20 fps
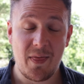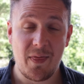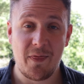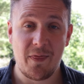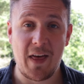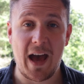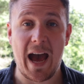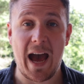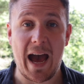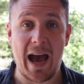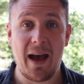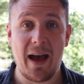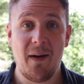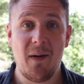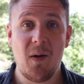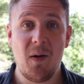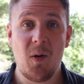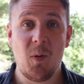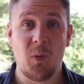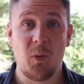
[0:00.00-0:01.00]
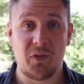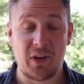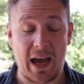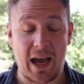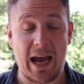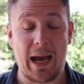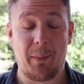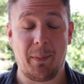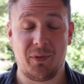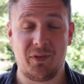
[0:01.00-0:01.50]
That was
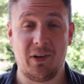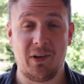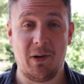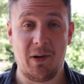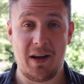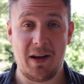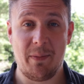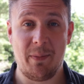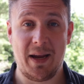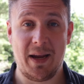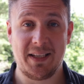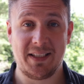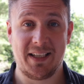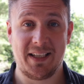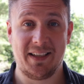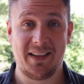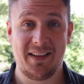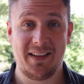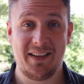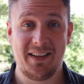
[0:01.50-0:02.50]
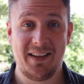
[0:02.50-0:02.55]
absolutely amazing.